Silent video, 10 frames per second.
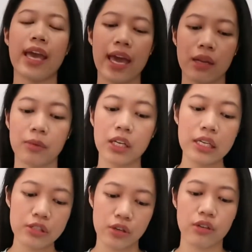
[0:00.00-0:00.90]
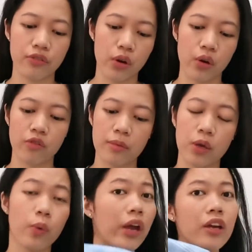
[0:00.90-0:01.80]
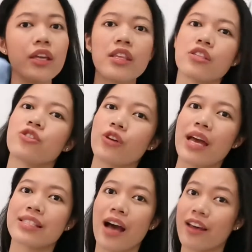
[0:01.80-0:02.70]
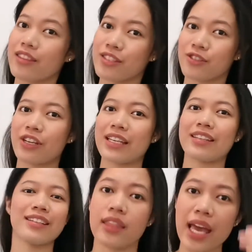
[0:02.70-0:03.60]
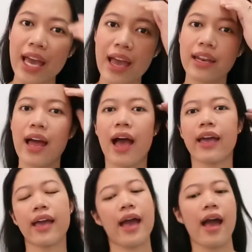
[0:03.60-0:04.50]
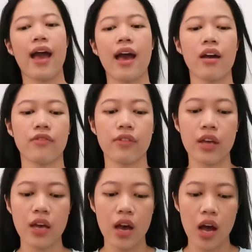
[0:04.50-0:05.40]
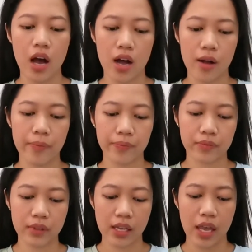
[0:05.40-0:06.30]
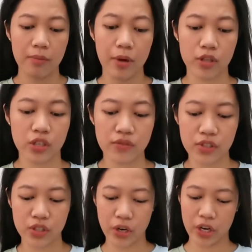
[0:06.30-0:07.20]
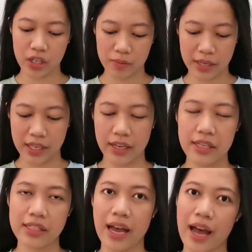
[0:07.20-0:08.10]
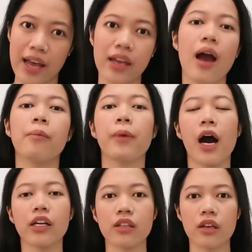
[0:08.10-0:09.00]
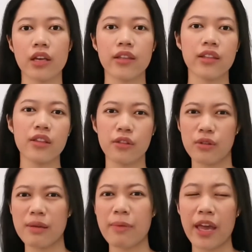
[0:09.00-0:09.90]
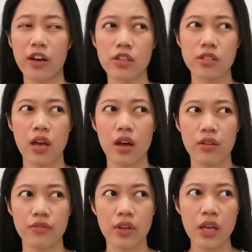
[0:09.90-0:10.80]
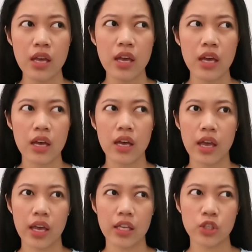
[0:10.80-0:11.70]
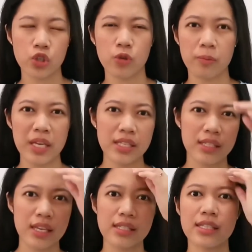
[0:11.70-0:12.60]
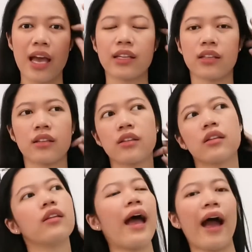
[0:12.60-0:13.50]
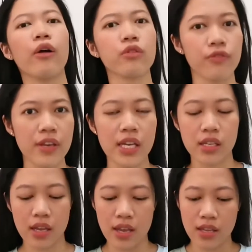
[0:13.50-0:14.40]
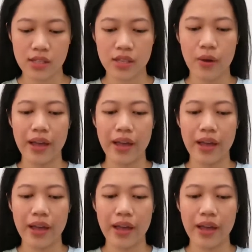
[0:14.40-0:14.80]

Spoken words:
and I'm gonna insert a photo of me wearing this dress on the screen. Then I have a bunch of skirt, because I bought I think three pairs of a two-piece set outfit. So I